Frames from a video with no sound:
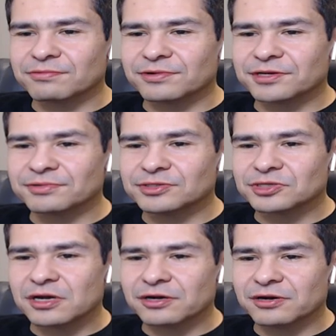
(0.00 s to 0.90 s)
when he was
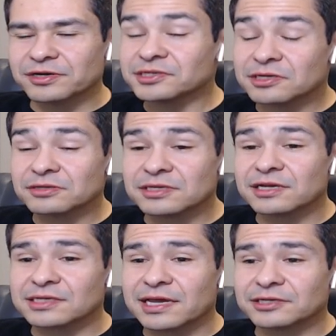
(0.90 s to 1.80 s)
younger, and he still
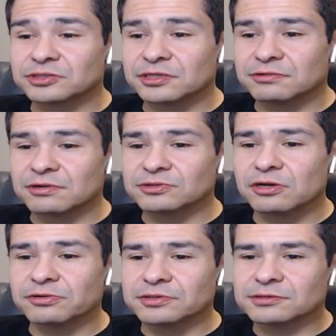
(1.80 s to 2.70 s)
does actually. He grows
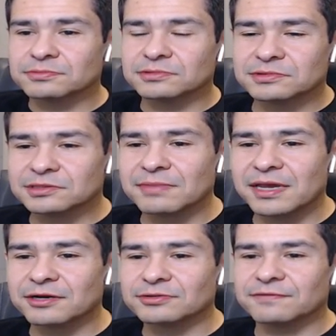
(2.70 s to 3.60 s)
all his
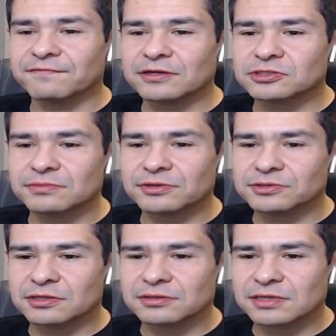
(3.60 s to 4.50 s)
tomatoes and
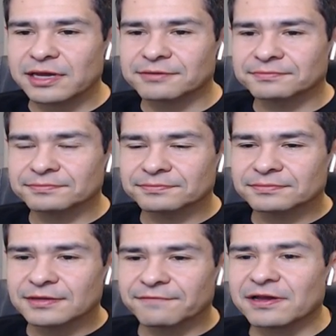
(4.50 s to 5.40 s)
vegetables and all that.
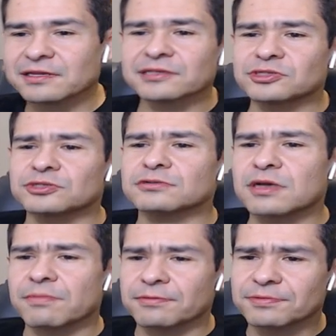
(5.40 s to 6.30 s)
In fact, I actually knew a
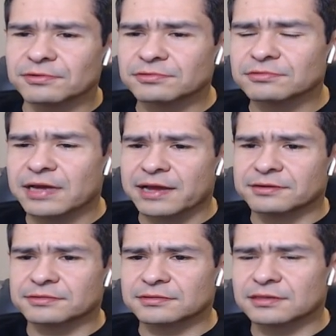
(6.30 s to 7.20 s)
couple of people who
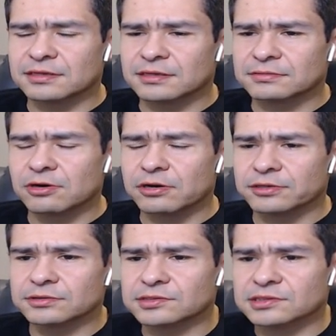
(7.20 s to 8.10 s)
had
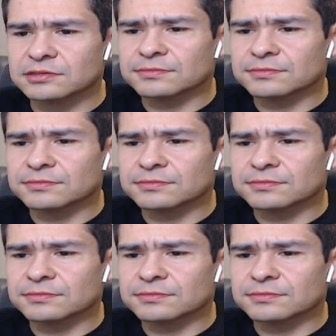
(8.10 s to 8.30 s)
gardens.